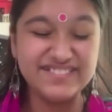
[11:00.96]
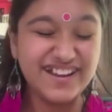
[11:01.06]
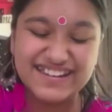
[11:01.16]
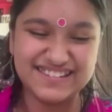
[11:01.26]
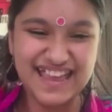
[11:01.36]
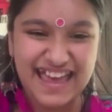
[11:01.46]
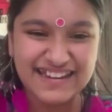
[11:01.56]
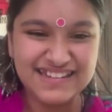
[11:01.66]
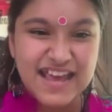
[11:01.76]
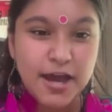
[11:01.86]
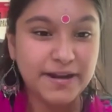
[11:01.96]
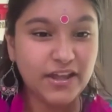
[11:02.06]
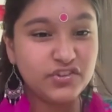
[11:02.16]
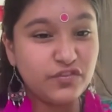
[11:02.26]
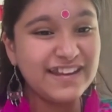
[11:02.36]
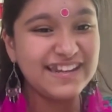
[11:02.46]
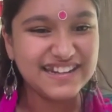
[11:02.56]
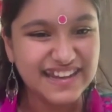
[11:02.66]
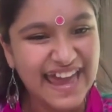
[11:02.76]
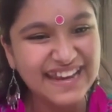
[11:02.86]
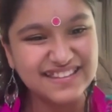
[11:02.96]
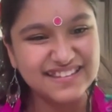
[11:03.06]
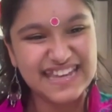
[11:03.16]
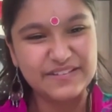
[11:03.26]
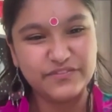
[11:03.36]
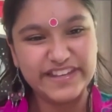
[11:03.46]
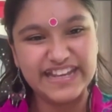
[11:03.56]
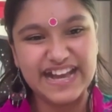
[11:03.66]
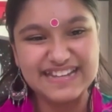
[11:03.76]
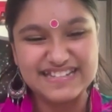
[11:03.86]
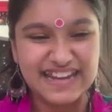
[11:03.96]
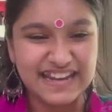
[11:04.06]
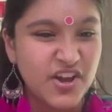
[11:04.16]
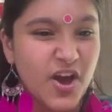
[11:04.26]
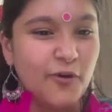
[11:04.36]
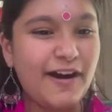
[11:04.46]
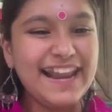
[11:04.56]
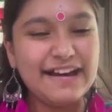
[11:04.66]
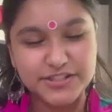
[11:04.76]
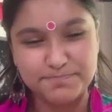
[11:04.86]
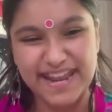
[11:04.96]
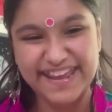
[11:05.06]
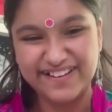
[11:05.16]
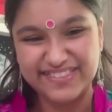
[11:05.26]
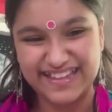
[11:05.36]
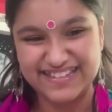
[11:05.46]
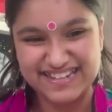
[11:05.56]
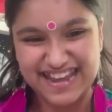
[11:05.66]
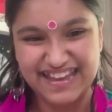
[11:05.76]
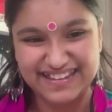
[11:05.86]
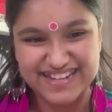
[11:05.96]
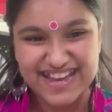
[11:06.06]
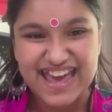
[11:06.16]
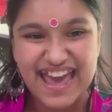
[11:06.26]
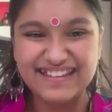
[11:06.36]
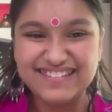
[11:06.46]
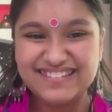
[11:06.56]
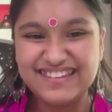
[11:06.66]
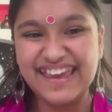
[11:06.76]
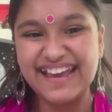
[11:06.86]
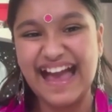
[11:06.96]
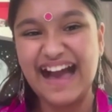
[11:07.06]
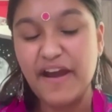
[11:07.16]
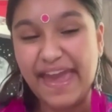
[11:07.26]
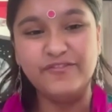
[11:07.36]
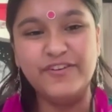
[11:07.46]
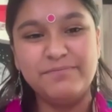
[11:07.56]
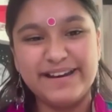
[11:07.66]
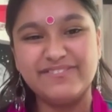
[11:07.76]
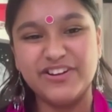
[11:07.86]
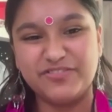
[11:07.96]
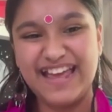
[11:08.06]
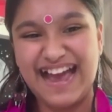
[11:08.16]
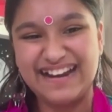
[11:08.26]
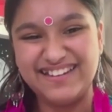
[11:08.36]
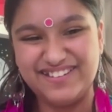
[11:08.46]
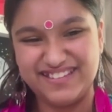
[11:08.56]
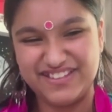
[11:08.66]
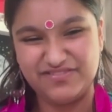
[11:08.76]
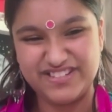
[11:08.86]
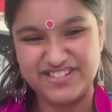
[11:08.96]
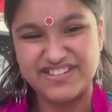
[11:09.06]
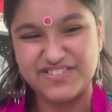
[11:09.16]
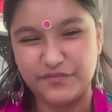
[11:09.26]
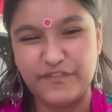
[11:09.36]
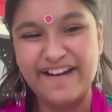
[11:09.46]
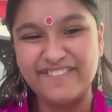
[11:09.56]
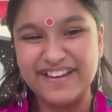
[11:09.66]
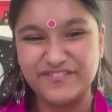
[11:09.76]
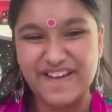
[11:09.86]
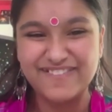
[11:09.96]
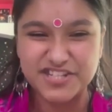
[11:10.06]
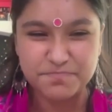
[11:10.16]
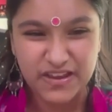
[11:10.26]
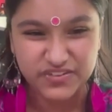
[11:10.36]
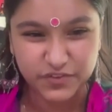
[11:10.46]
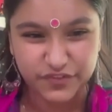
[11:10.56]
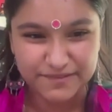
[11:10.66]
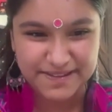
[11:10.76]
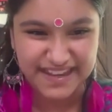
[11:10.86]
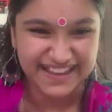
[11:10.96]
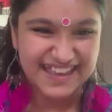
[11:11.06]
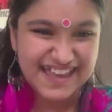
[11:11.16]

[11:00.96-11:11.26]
not exact, but I was feeling like the same feeling I did while I was playing on that stage. And seeing how everybody was reacting to this was just very, very special for me.